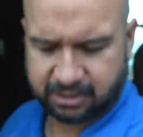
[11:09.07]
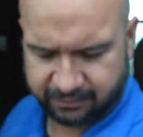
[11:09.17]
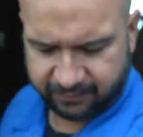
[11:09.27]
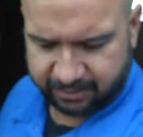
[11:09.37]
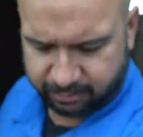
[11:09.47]

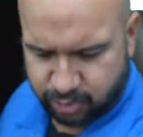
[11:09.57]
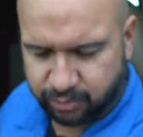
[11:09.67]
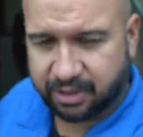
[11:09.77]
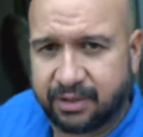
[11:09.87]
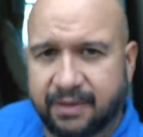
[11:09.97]
of them
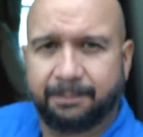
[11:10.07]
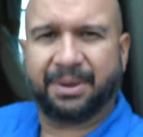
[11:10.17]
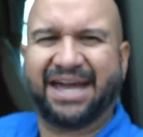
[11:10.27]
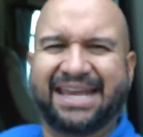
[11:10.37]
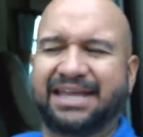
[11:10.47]
doing the
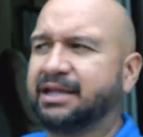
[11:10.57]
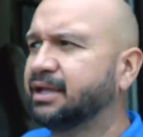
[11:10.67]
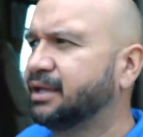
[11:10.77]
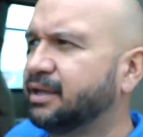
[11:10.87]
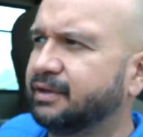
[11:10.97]
putting
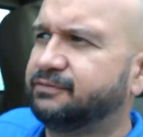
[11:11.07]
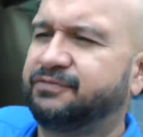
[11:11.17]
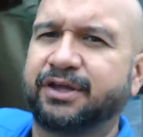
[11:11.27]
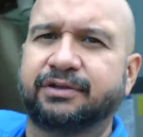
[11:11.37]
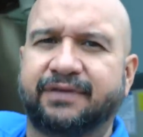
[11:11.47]

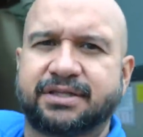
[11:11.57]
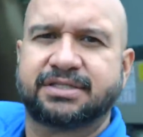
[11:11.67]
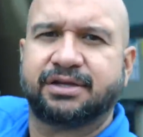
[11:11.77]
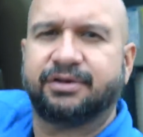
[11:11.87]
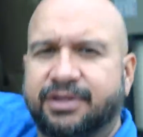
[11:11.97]
field
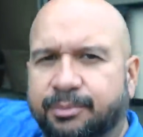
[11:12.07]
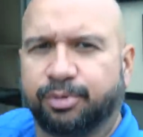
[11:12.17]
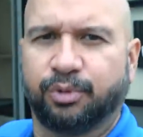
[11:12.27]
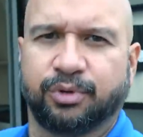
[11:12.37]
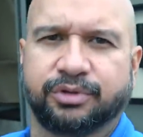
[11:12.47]
events here at the
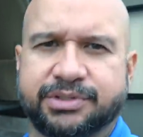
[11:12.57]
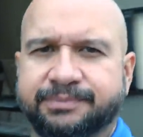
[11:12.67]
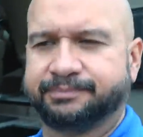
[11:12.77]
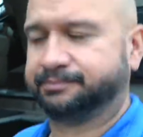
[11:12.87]
Pro Worlds.